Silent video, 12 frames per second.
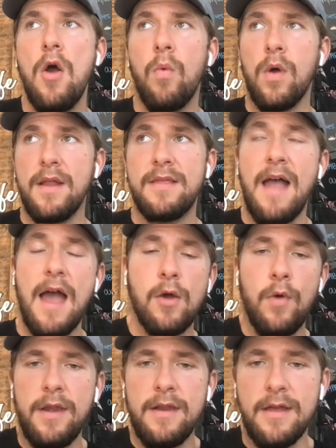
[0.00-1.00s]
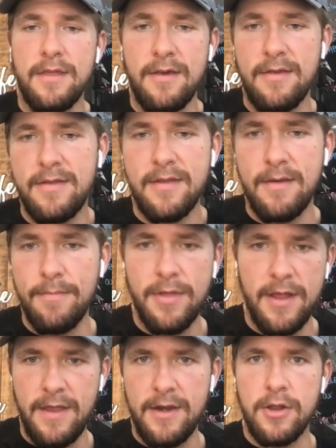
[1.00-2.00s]
where it's not going to just
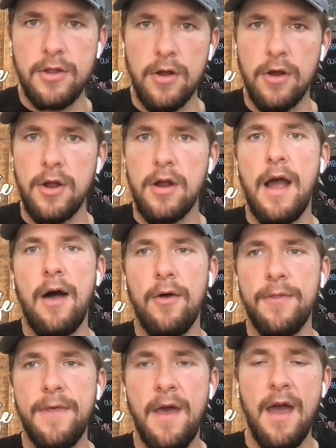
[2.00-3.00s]
completely deter your health.